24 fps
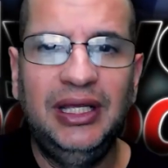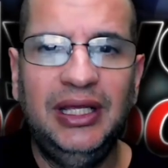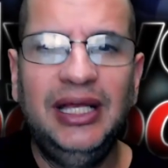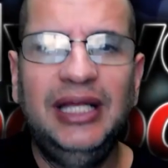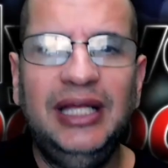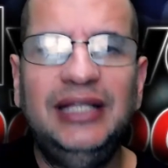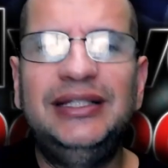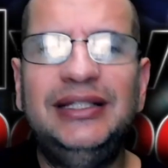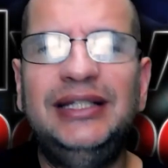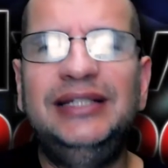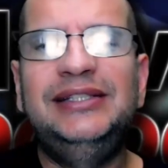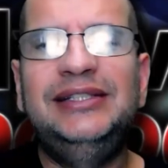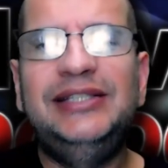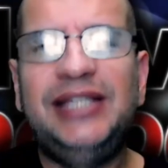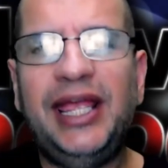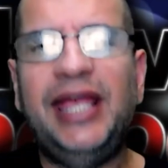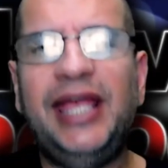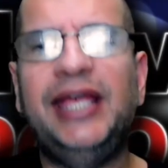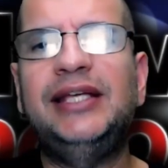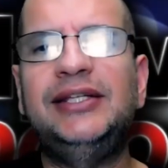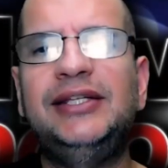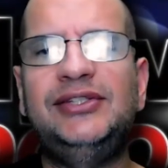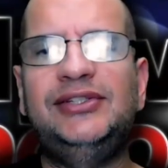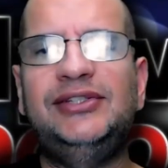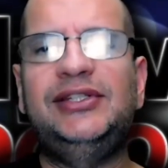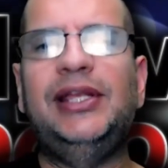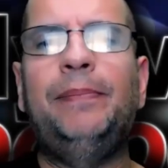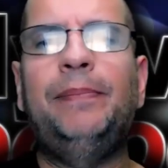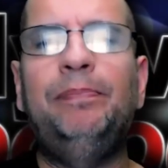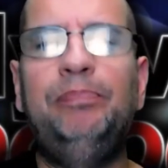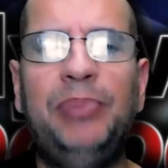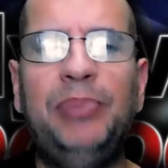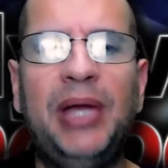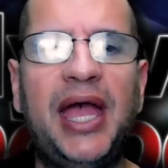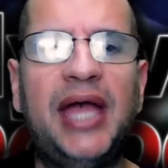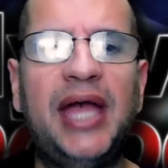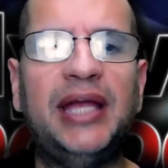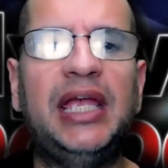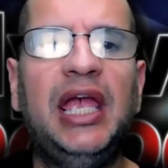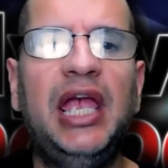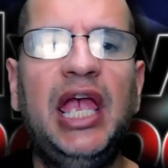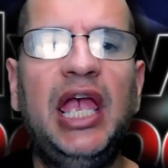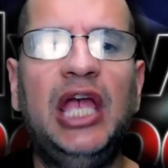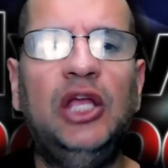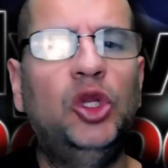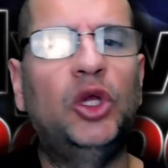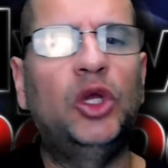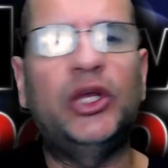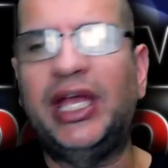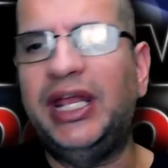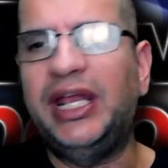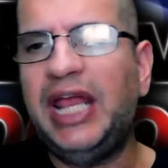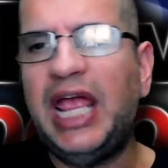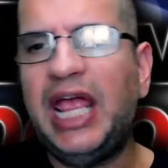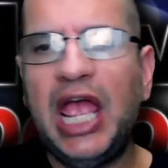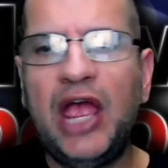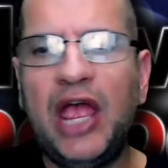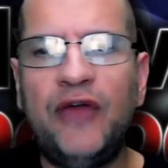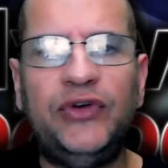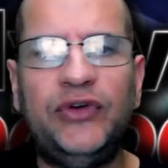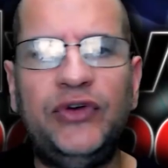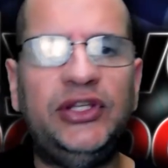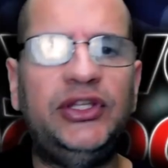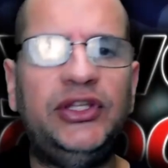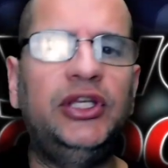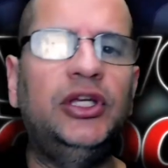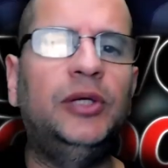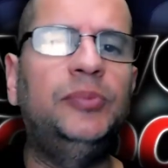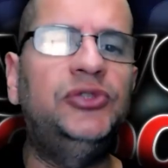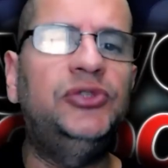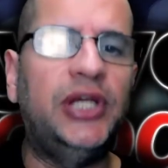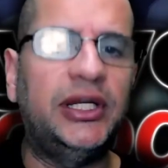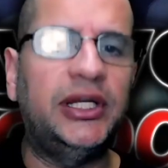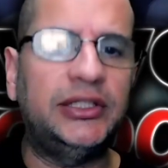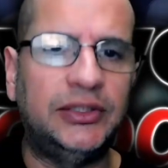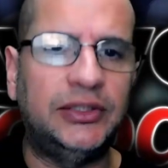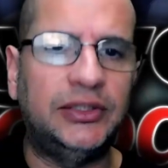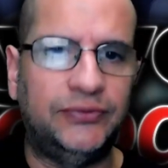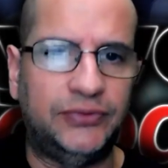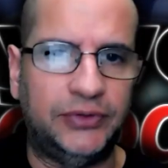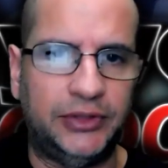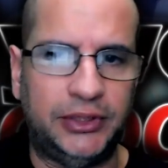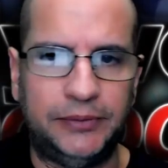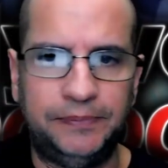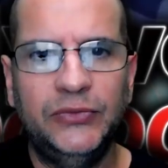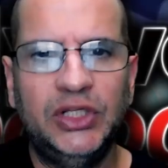Then take a step back and look at everything objectively.